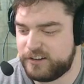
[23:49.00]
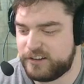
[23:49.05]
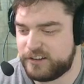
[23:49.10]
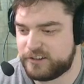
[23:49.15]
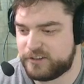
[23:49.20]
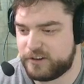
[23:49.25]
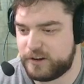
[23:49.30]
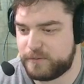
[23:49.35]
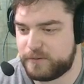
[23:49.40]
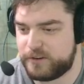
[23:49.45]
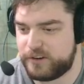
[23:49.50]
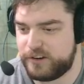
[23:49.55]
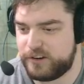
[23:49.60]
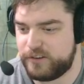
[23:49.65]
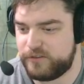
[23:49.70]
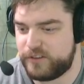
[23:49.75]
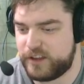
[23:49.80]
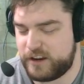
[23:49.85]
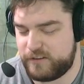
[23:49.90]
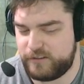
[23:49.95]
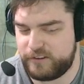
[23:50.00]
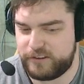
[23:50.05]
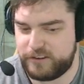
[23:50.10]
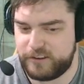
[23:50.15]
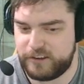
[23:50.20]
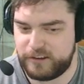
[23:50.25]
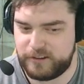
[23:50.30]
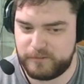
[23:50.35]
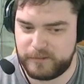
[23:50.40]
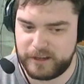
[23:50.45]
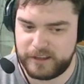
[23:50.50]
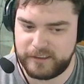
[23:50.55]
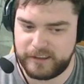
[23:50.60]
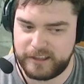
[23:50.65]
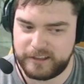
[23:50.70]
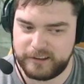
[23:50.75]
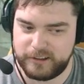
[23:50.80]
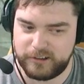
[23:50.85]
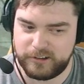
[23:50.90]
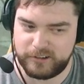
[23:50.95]
description of everything about
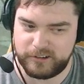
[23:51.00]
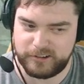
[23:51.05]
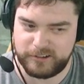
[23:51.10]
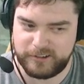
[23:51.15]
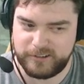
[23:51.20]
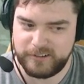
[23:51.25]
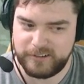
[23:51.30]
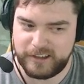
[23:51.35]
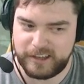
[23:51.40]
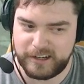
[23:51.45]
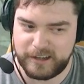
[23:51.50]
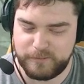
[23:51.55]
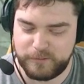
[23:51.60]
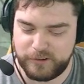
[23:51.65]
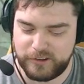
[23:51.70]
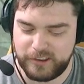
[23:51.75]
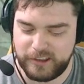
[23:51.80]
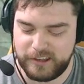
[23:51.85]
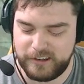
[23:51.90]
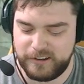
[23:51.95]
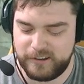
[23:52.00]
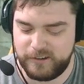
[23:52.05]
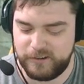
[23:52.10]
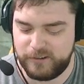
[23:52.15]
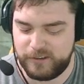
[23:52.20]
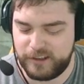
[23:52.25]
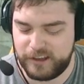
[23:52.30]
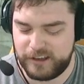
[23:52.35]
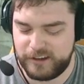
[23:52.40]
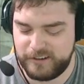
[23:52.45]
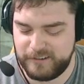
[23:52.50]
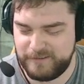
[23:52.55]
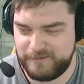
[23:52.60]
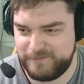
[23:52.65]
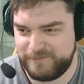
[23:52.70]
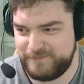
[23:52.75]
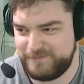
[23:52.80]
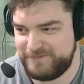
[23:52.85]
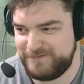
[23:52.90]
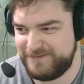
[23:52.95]
that lock, and I proceed to do
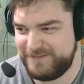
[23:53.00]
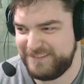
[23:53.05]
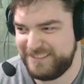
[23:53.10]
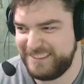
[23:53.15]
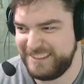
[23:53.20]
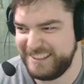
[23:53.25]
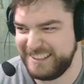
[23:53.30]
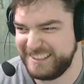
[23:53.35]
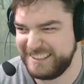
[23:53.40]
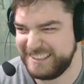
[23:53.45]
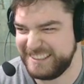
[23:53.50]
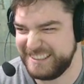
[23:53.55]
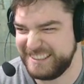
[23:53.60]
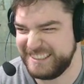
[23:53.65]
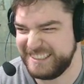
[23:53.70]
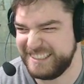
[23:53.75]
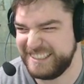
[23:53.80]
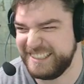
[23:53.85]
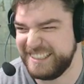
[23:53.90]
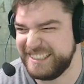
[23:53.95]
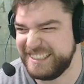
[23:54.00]
that.